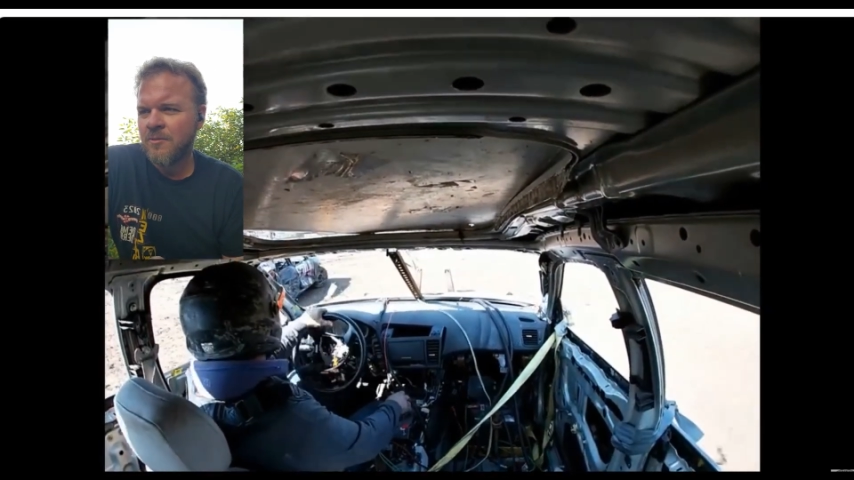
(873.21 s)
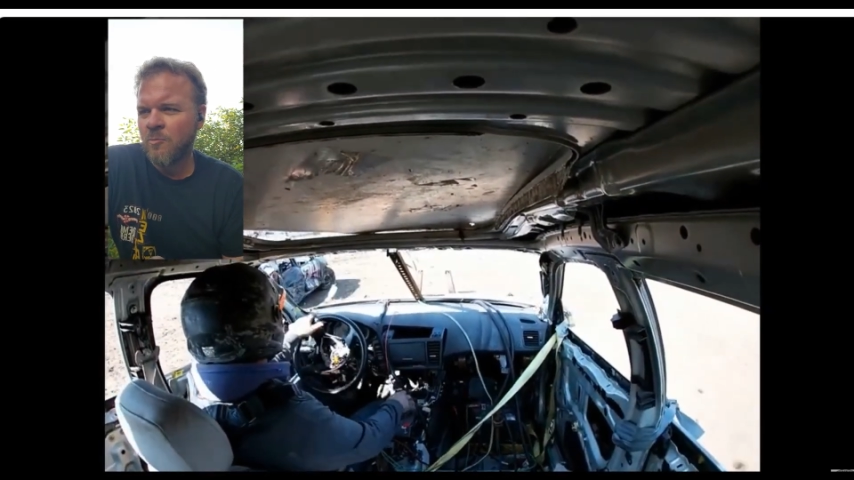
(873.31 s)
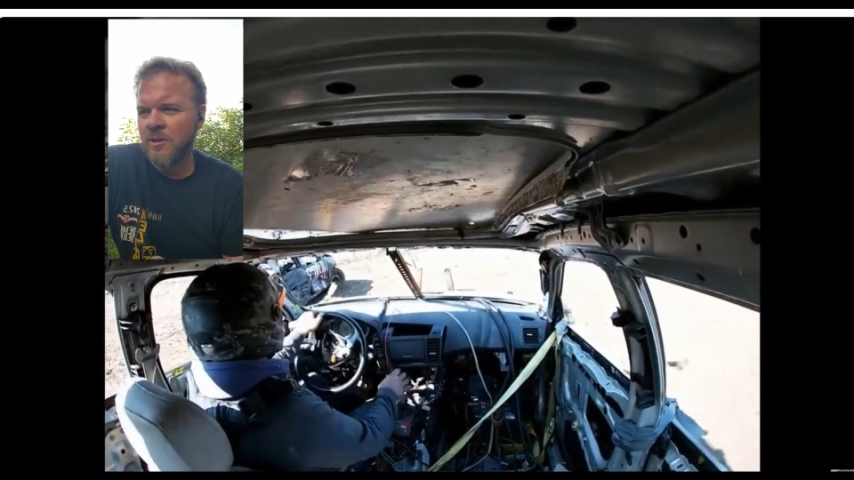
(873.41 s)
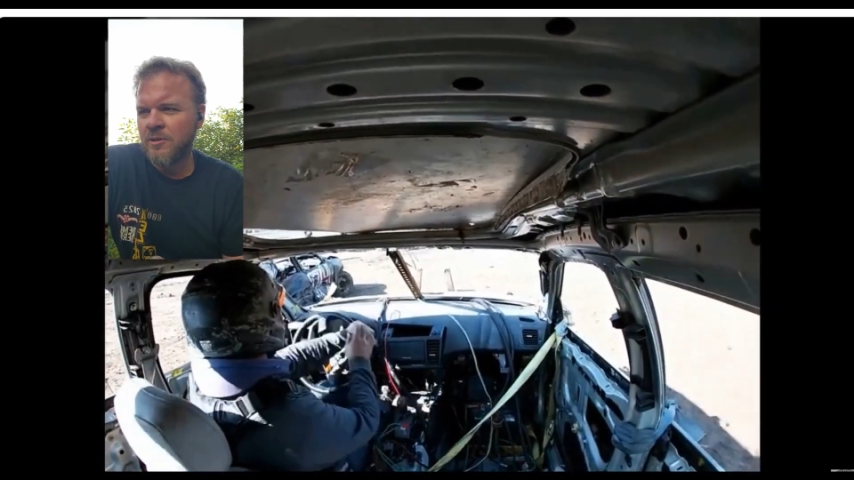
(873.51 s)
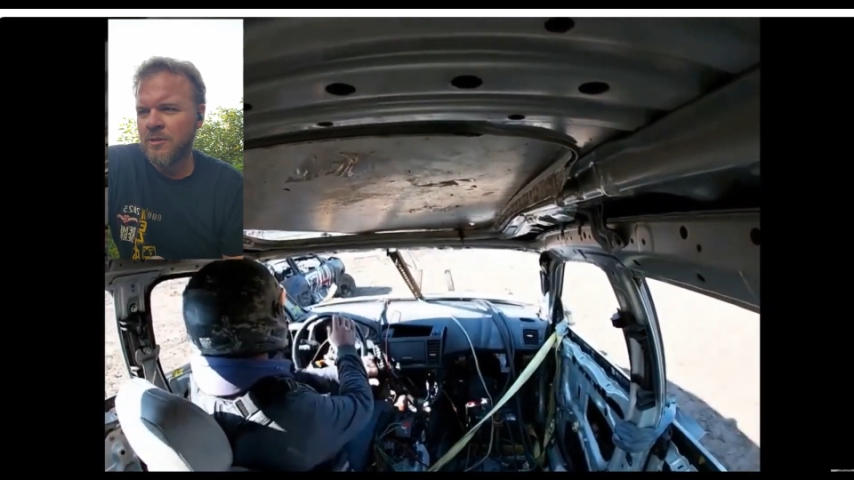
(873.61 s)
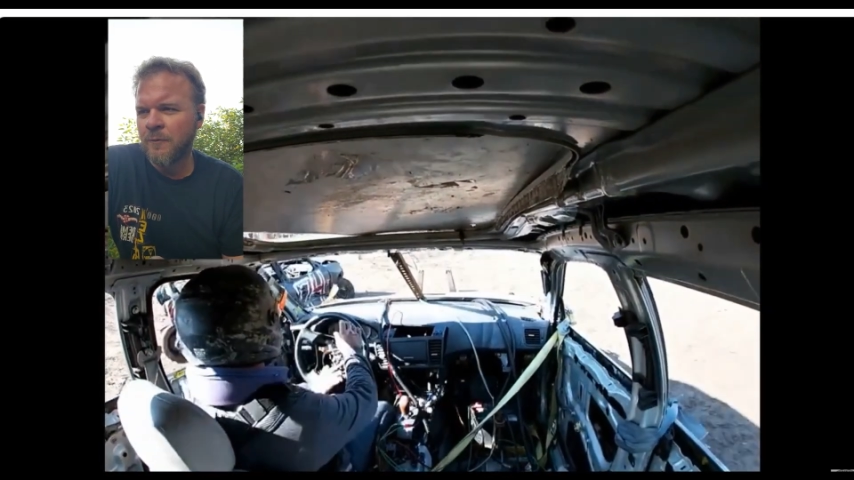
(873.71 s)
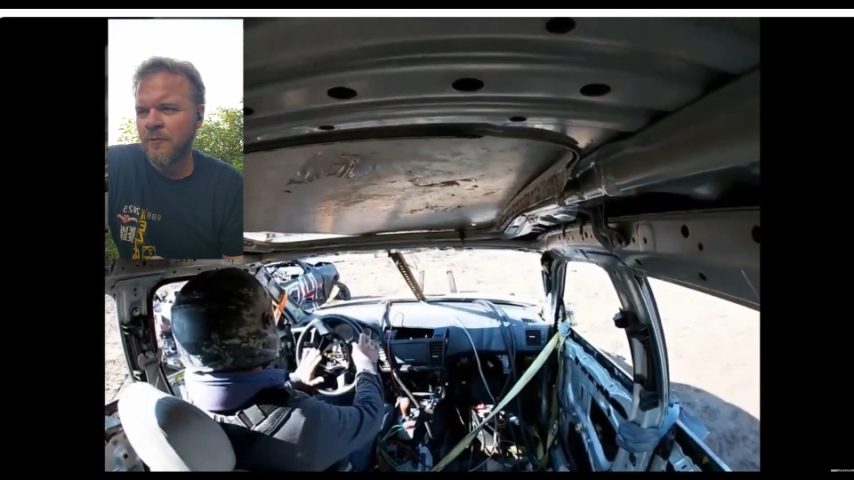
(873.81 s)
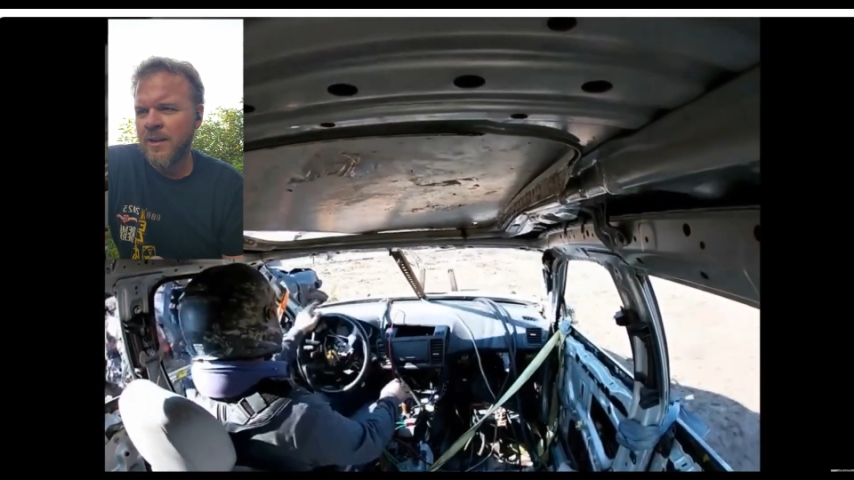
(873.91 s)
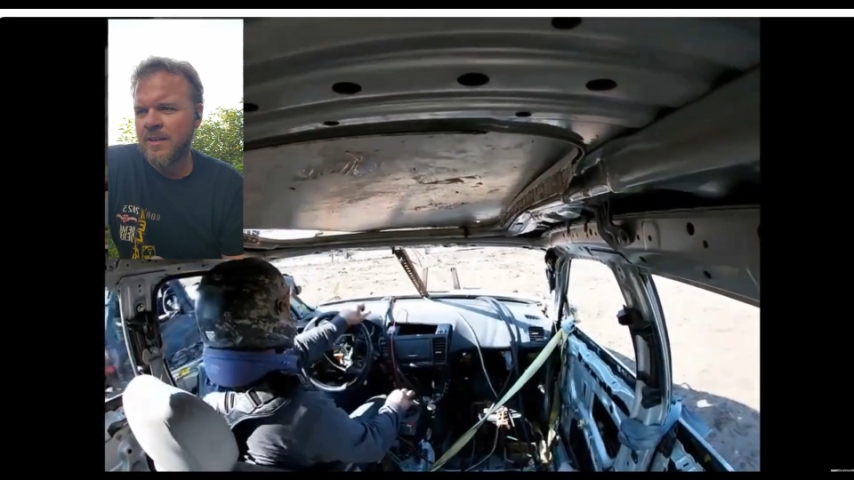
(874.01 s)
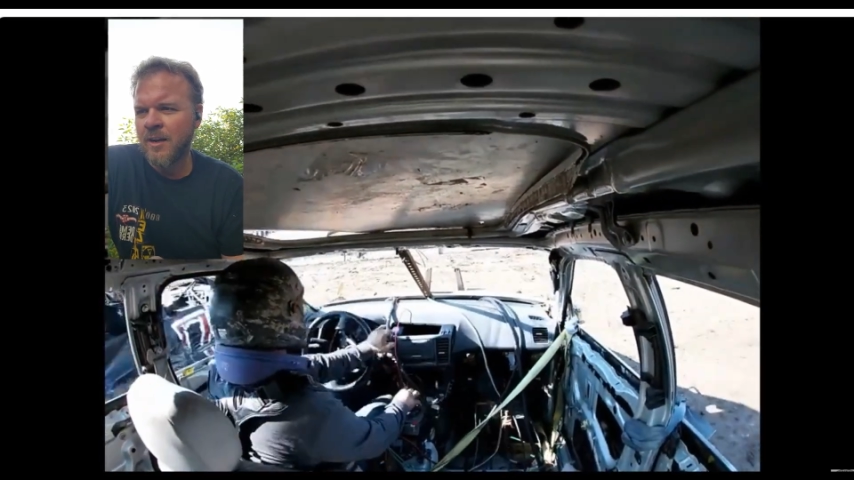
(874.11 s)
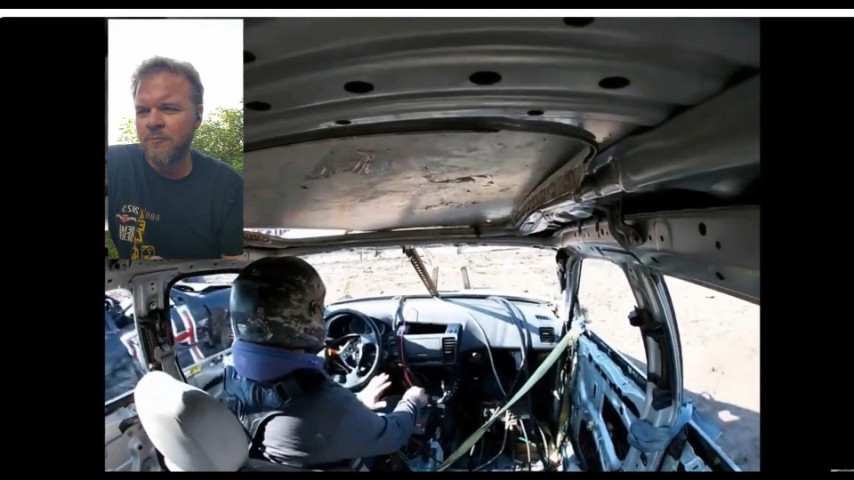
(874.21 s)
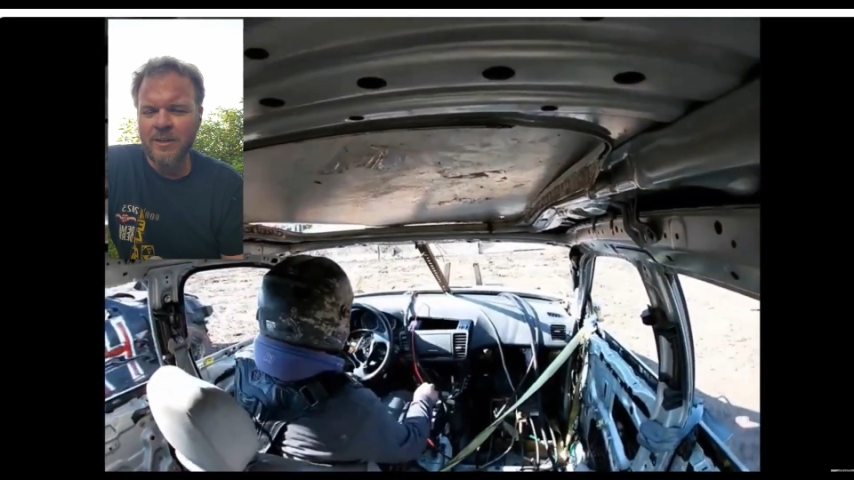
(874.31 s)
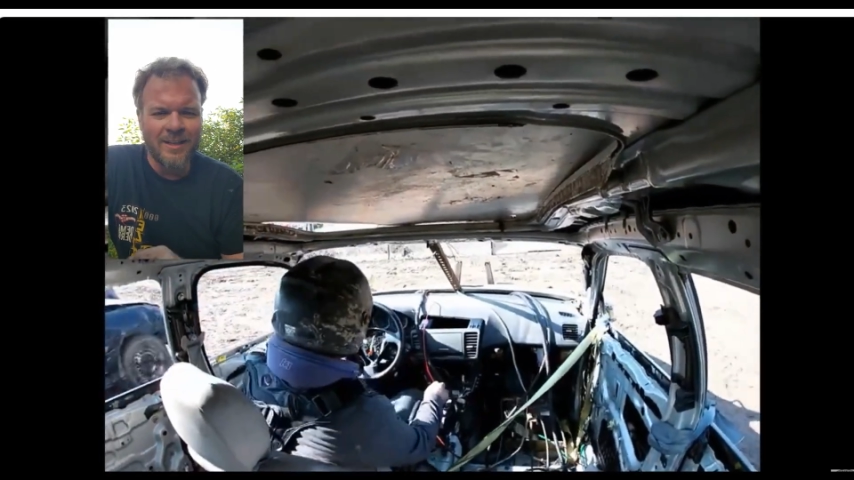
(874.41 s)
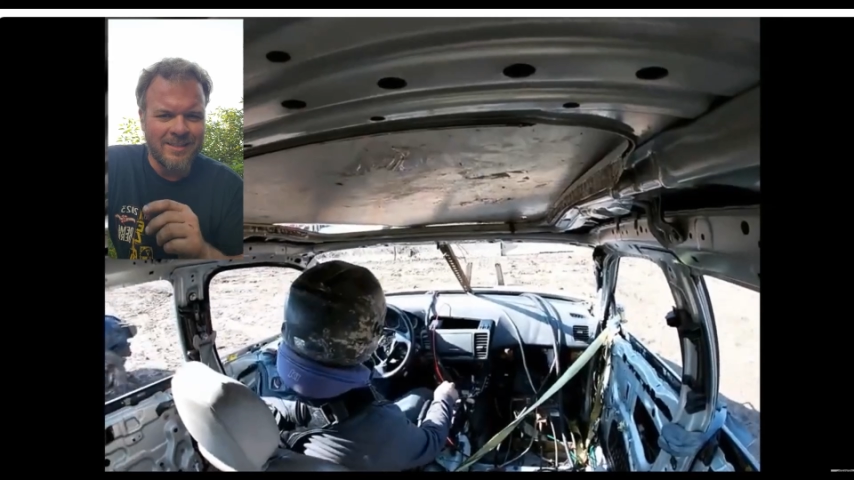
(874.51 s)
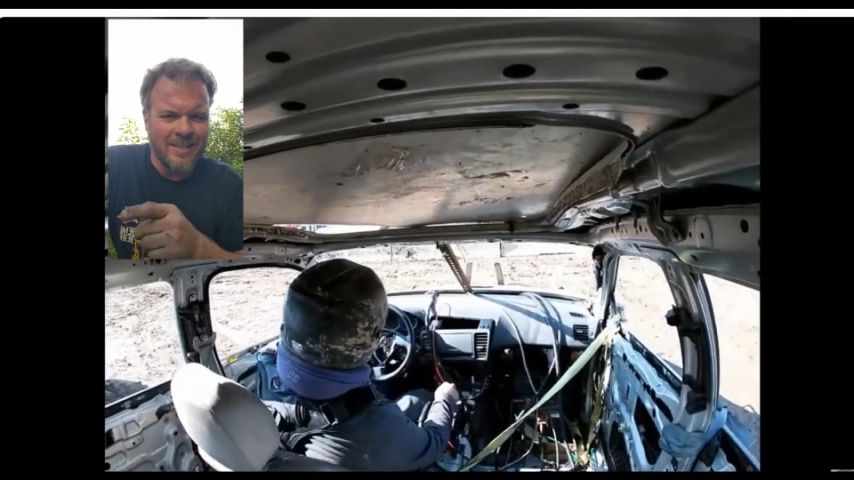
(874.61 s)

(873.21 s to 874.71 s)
want to use the front? I realize